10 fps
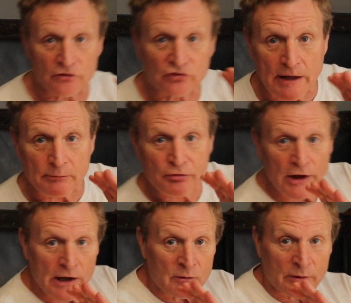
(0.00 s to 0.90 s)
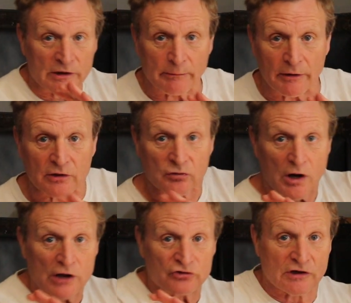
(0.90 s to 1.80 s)
same thing. We're coming
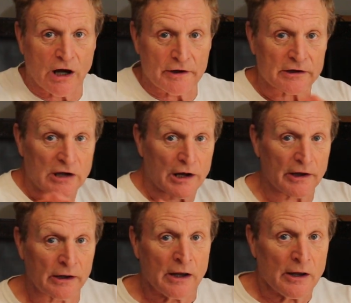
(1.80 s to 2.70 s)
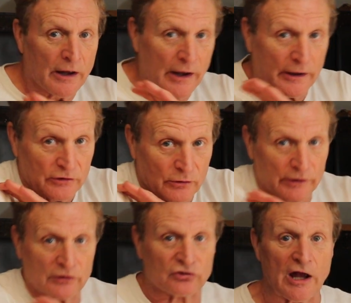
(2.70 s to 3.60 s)
across, cutting, and
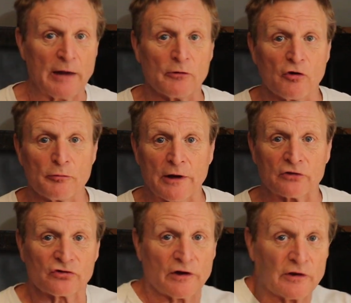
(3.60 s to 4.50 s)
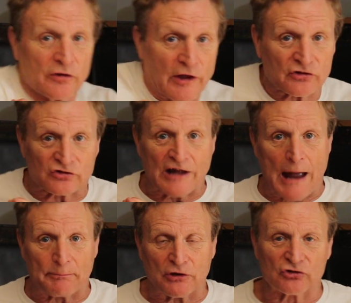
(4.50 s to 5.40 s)
doing the same movements. That
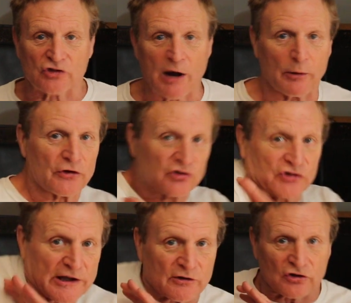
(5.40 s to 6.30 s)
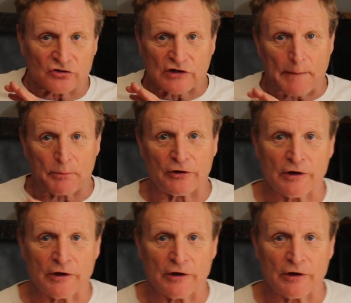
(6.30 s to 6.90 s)
snap that you saw with the stick is a snap with the